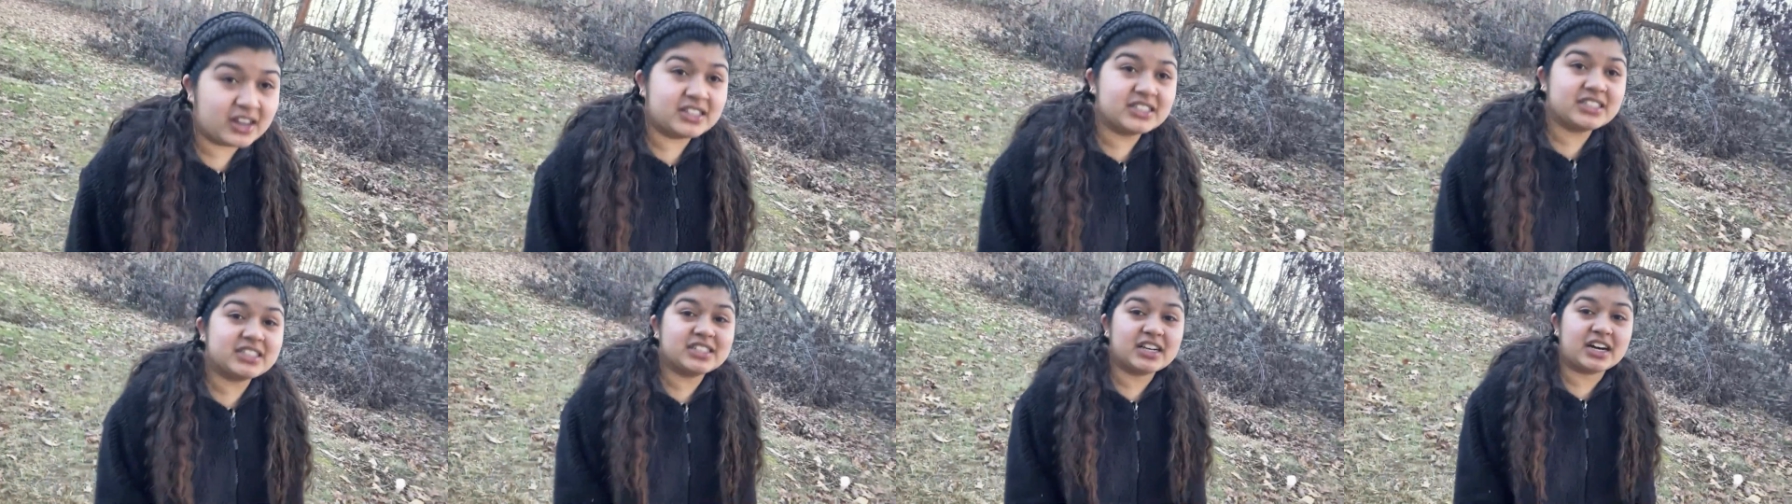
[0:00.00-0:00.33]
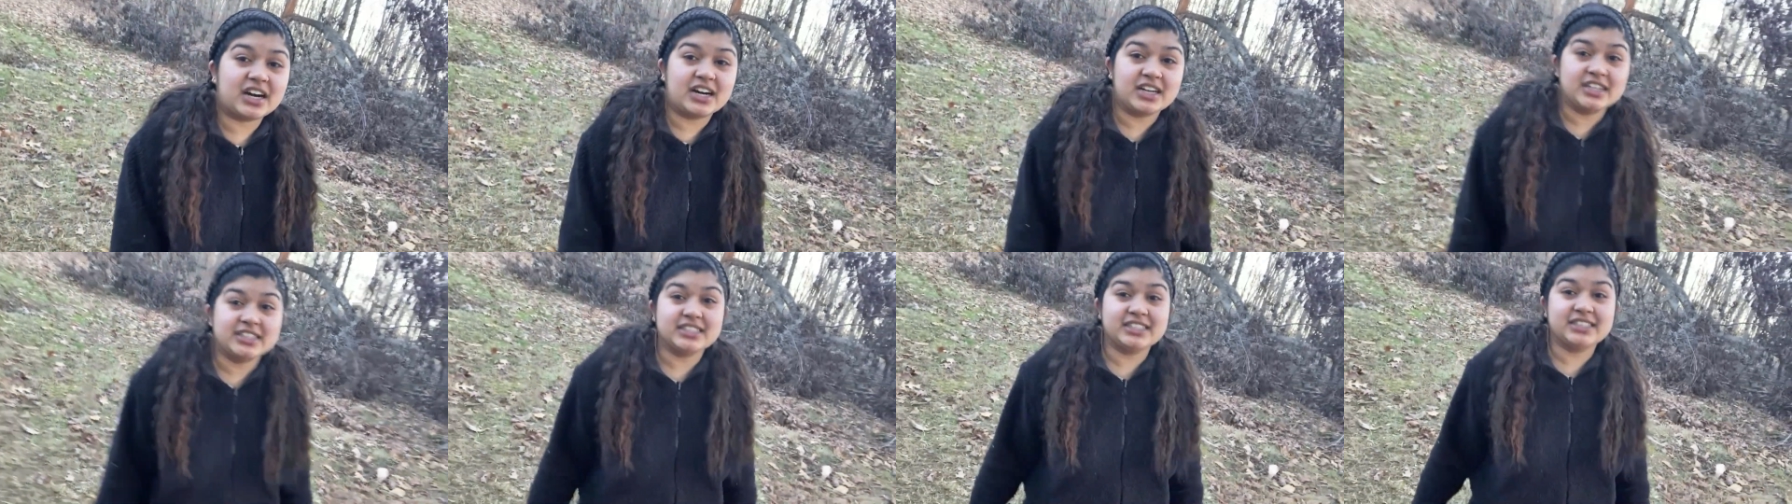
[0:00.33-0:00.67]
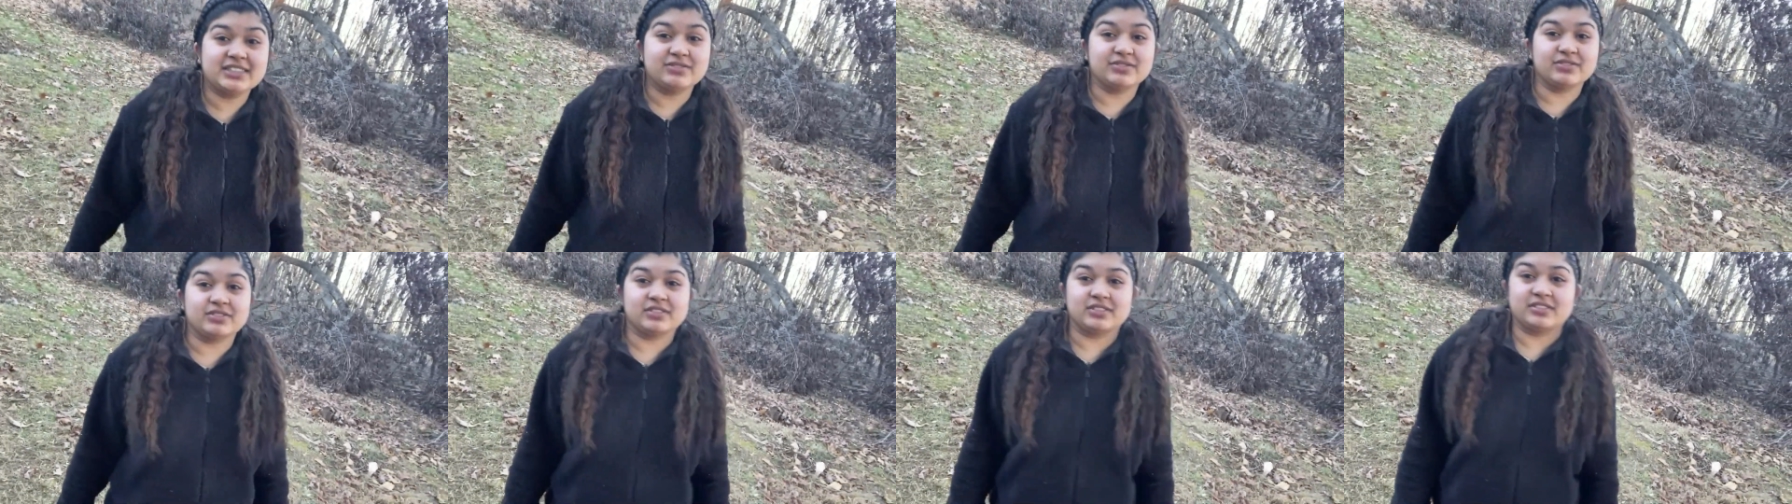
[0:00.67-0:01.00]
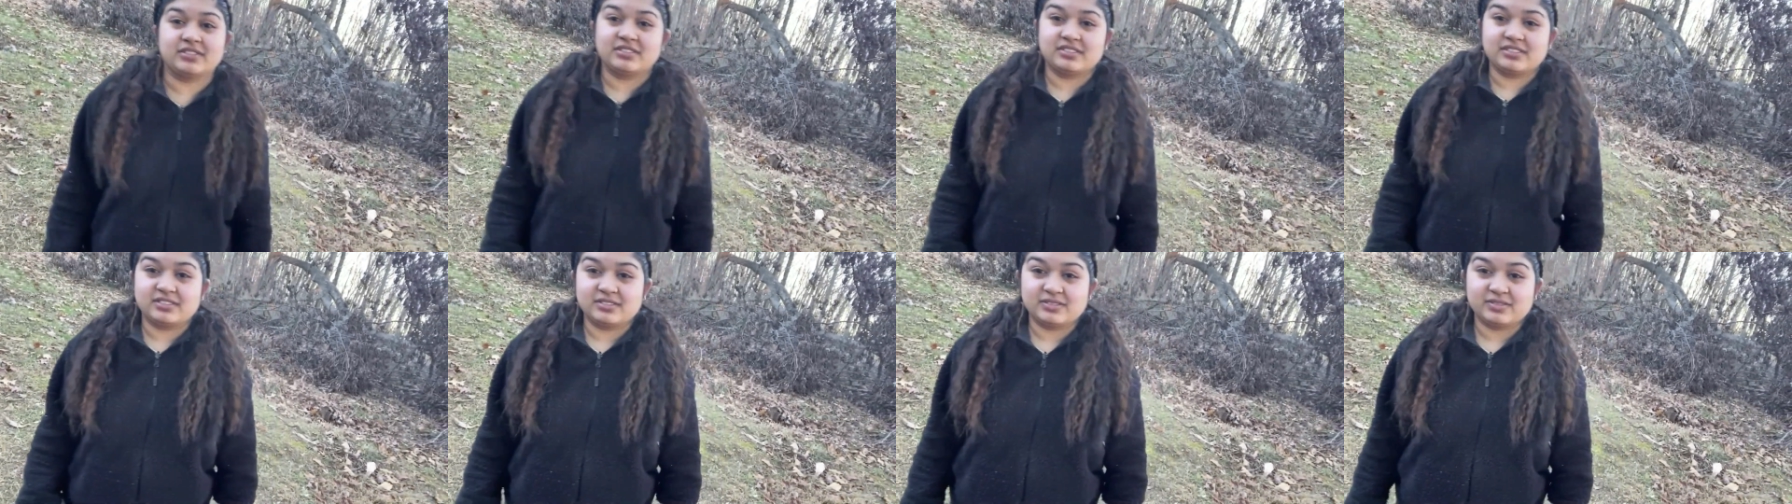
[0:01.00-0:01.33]
This is uneven.
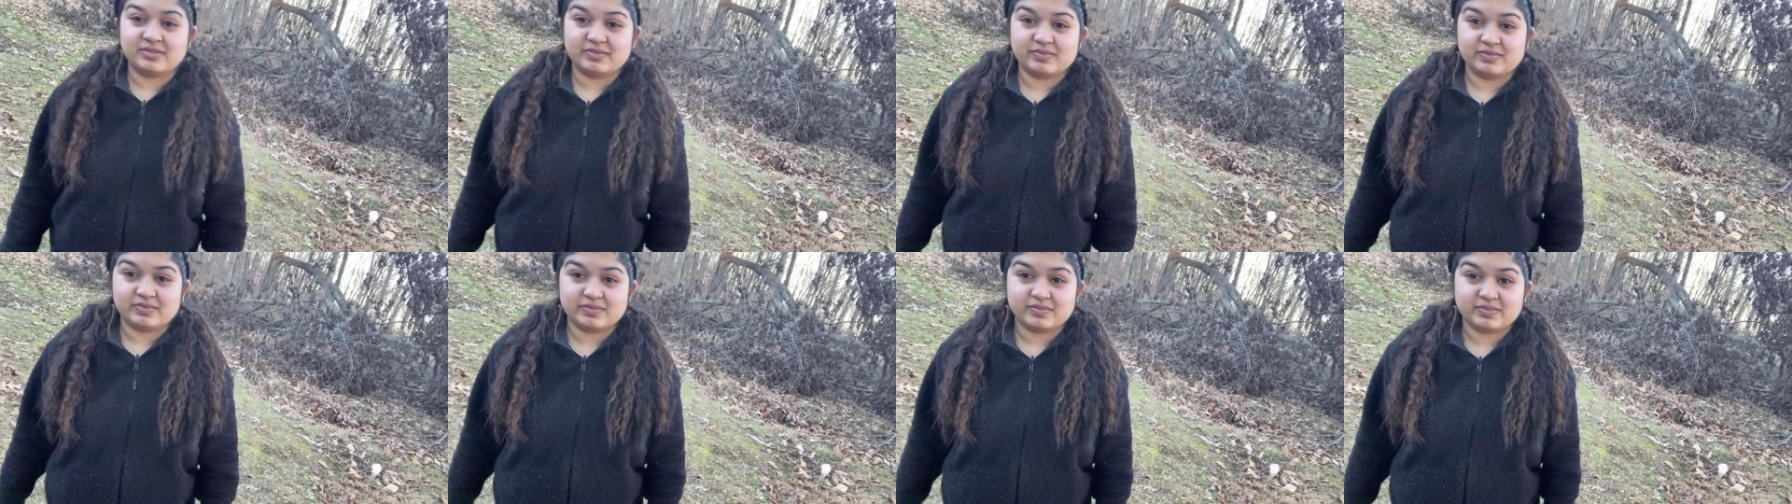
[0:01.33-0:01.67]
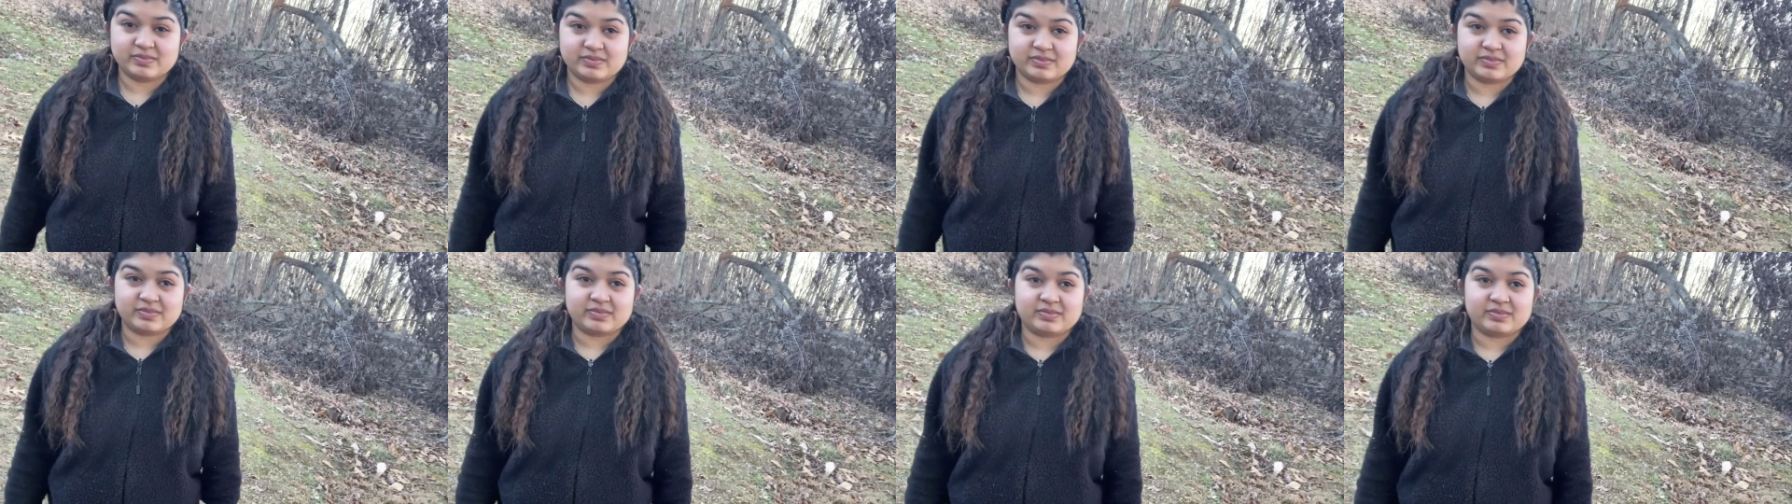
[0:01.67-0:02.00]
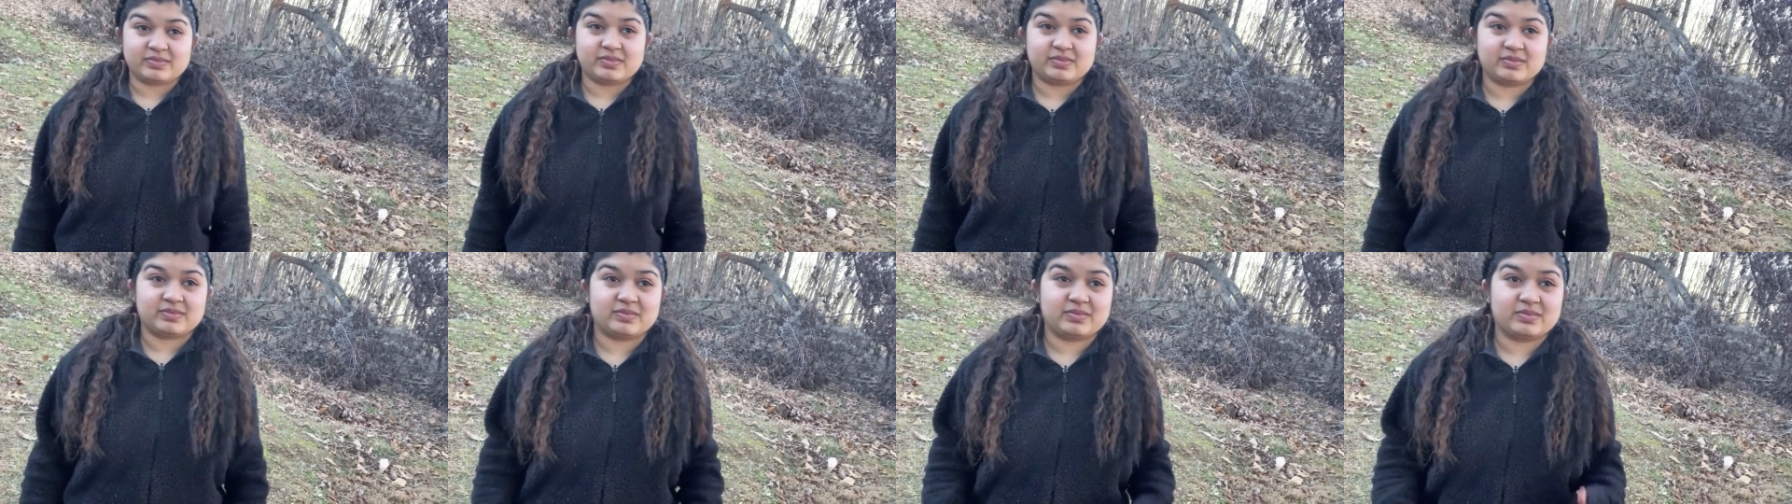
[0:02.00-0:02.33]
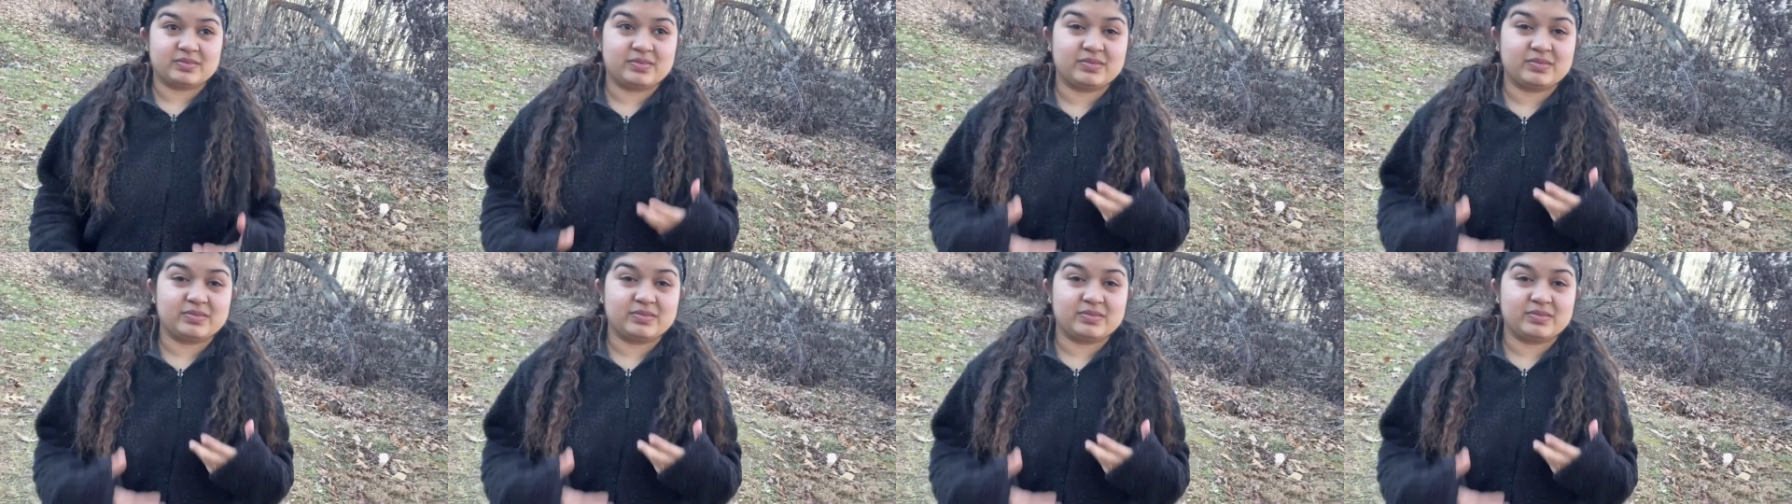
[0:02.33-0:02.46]
Yeah,